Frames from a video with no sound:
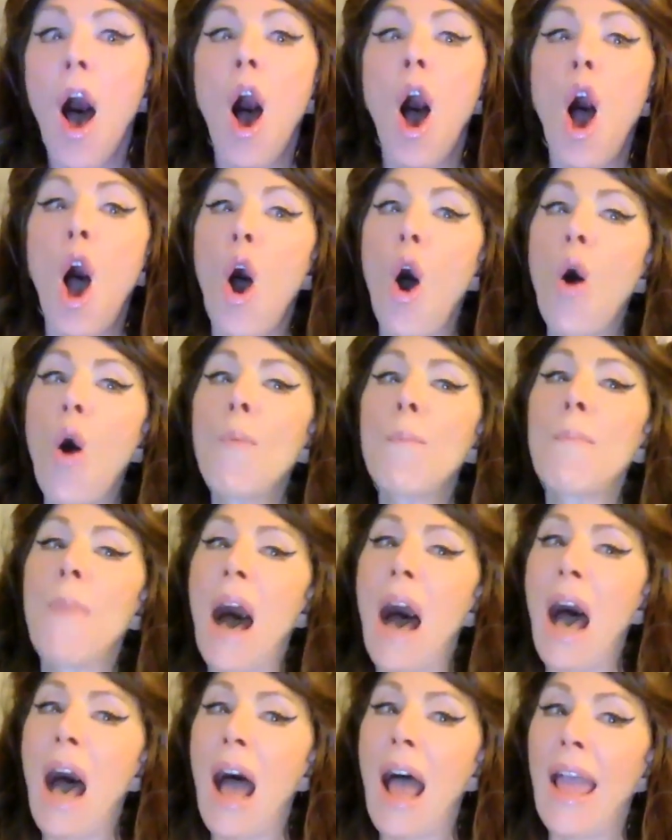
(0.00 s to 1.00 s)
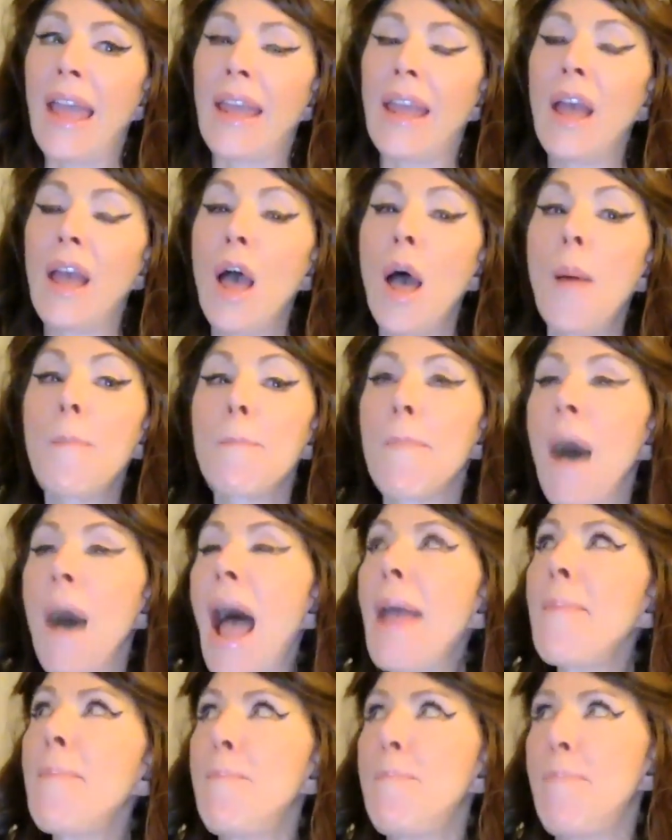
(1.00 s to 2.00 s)
Oh my
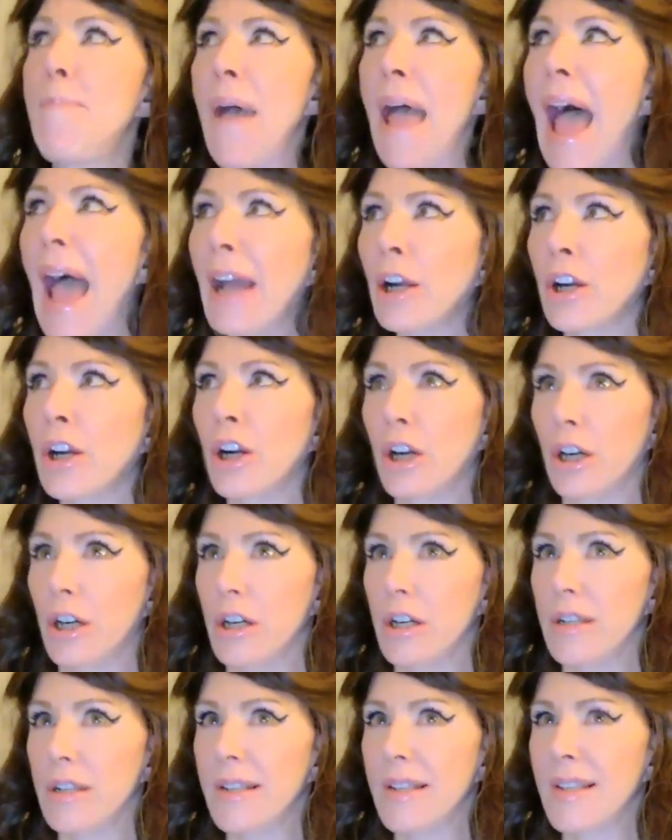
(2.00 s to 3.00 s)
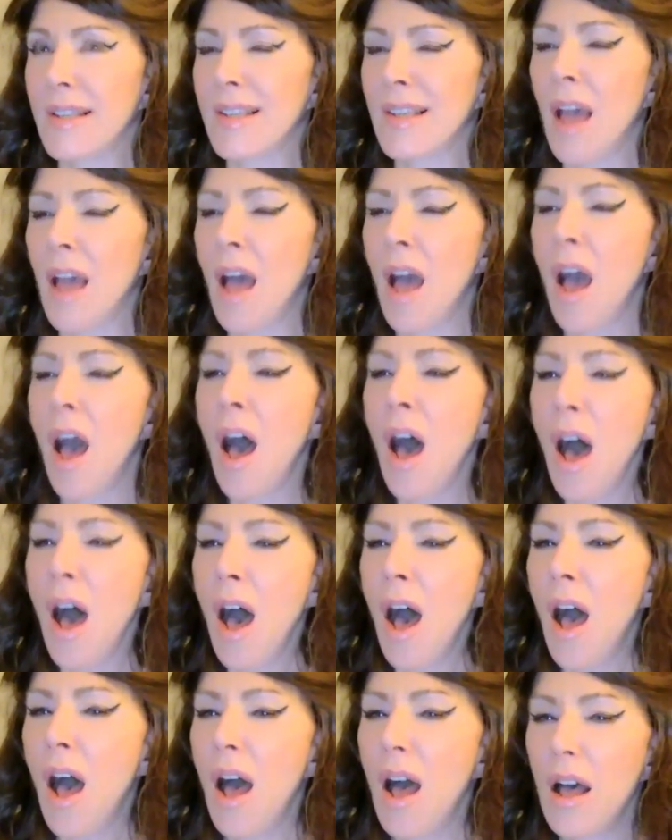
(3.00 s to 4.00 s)
back hurts.
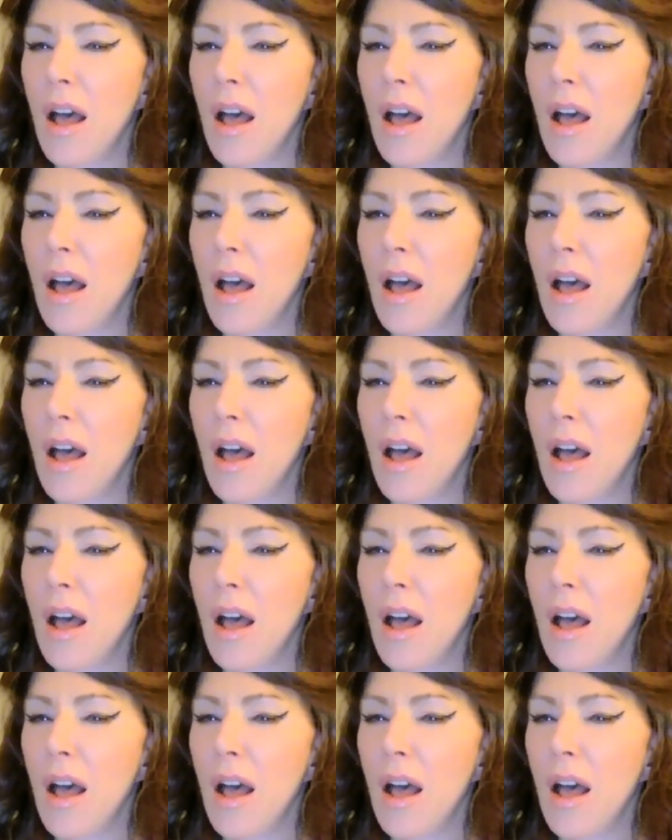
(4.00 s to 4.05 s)
Oh,